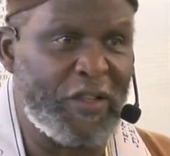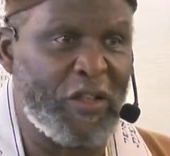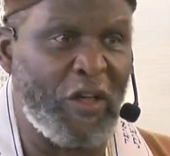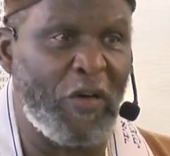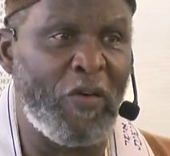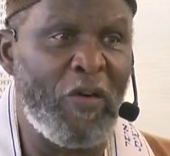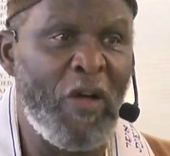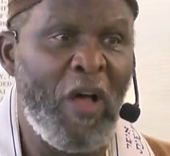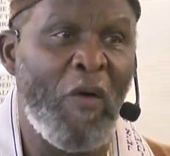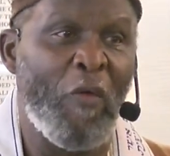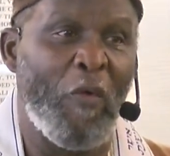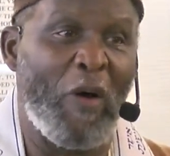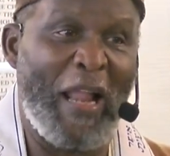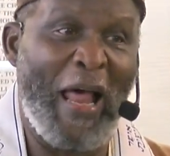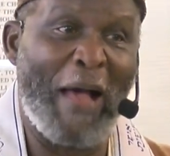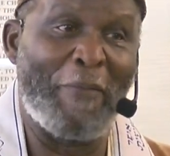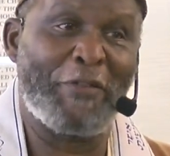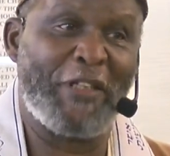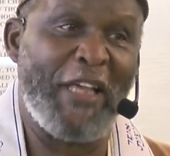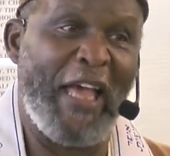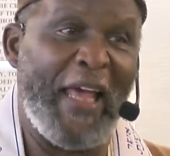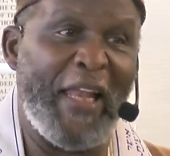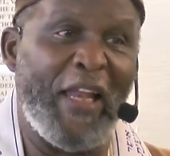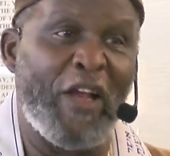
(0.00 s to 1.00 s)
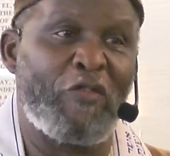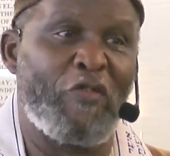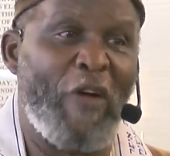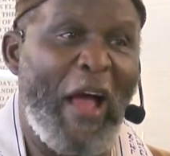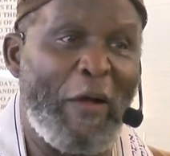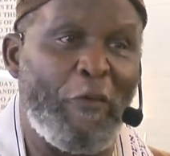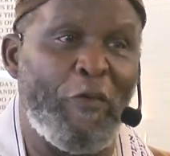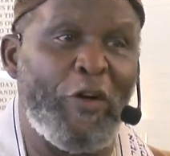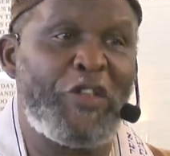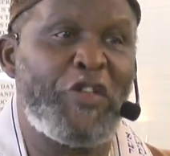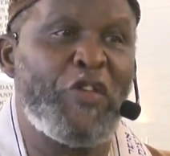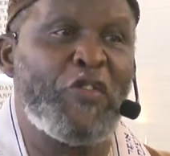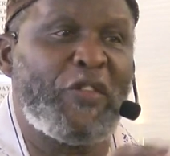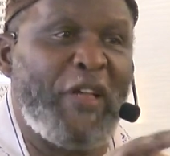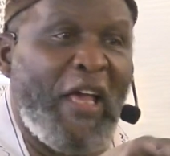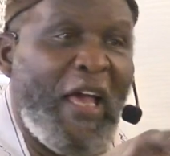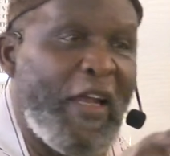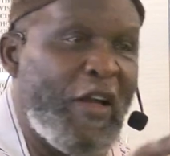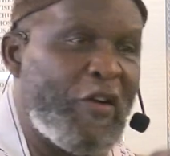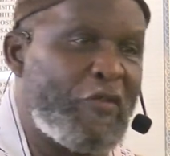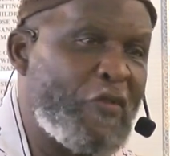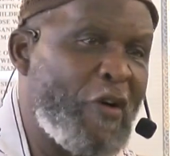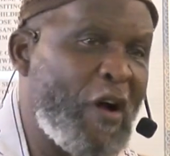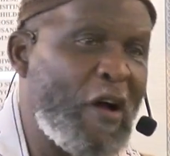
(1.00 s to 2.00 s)
So what I'm saying is right, what you're
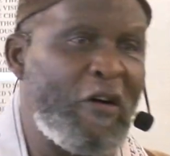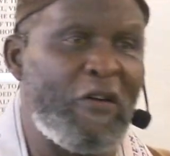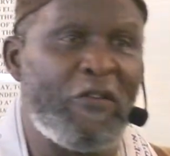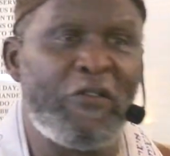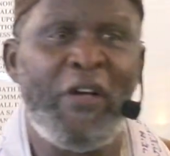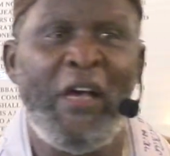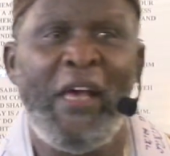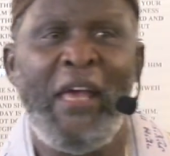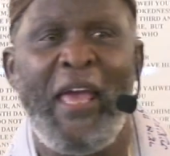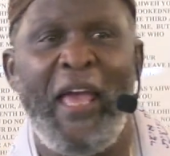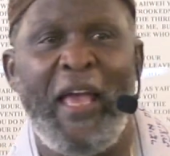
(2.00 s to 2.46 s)
saying is wrong,